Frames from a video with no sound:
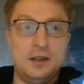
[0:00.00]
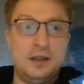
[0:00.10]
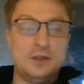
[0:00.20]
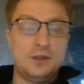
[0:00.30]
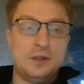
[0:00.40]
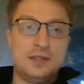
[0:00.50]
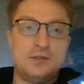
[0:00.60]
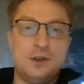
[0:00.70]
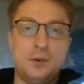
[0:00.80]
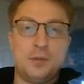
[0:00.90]
So let's
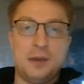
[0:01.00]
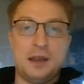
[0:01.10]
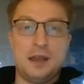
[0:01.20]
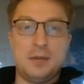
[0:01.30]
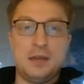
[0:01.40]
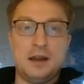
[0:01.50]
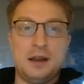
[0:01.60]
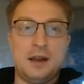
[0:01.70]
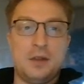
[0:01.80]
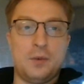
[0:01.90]
start with my game, get it
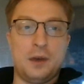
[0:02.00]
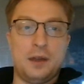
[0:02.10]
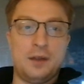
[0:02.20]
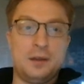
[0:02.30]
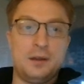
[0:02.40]
out of the way,